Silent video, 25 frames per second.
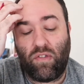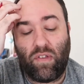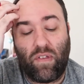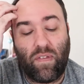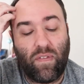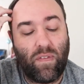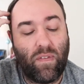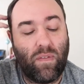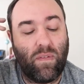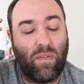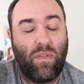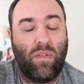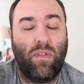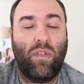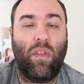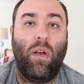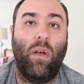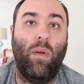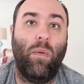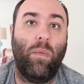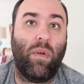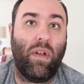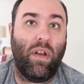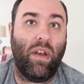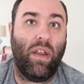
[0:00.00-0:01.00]
She's
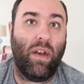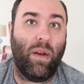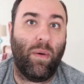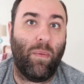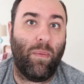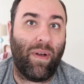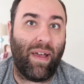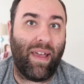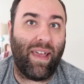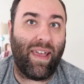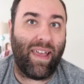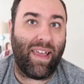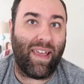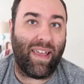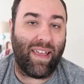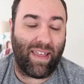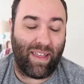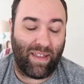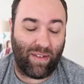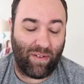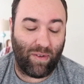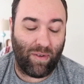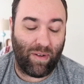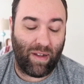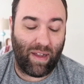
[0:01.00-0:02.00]
still running away
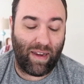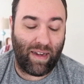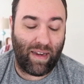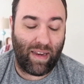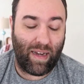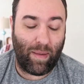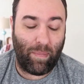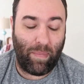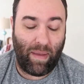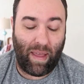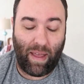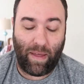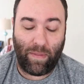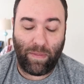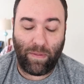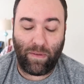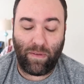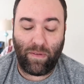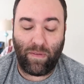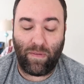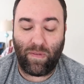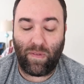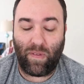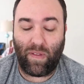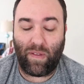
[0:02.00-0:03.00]
and crying in the
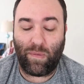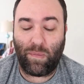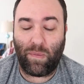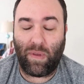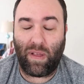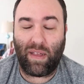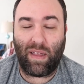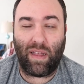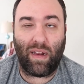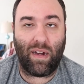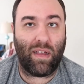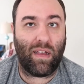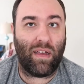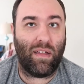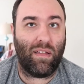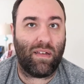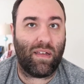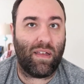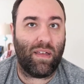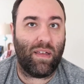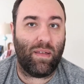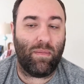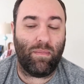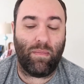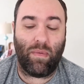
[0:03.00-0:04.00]
bathroom. So that's why I kind of got
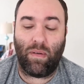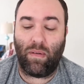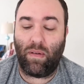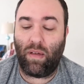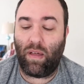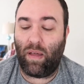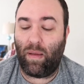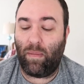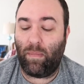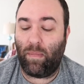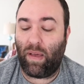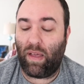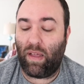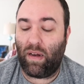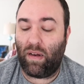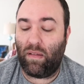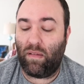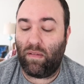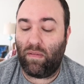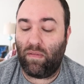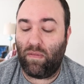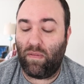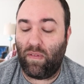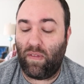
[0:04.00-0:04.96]
like an A uh, minus.